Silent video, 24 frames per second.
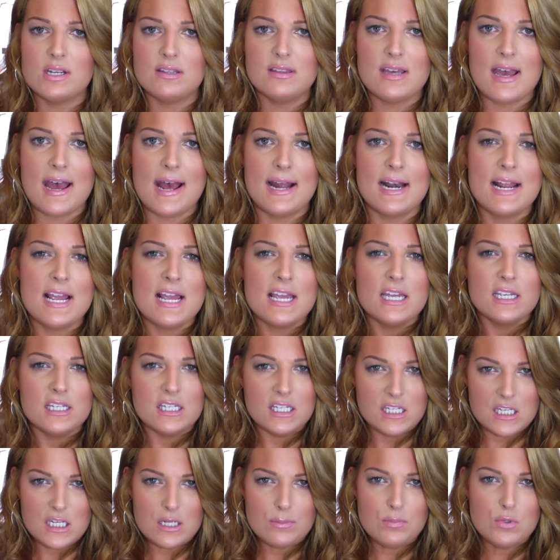like that
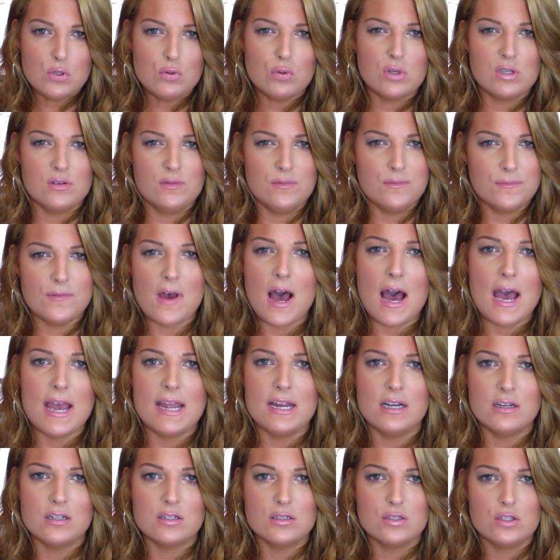keep you
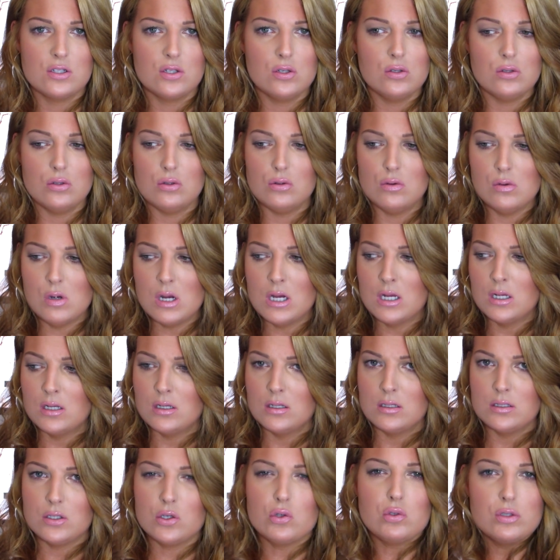confined to
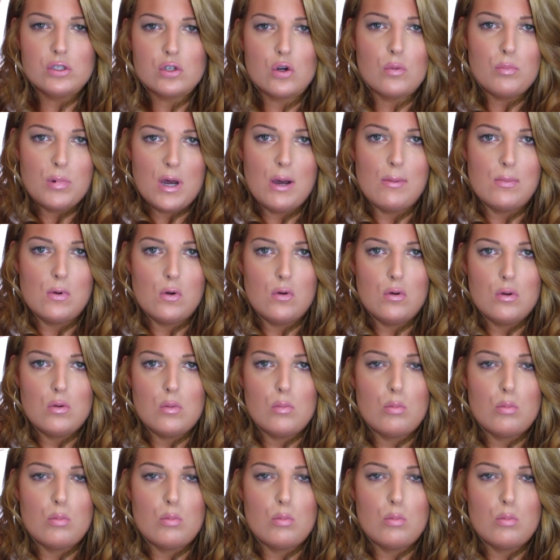your little bubble.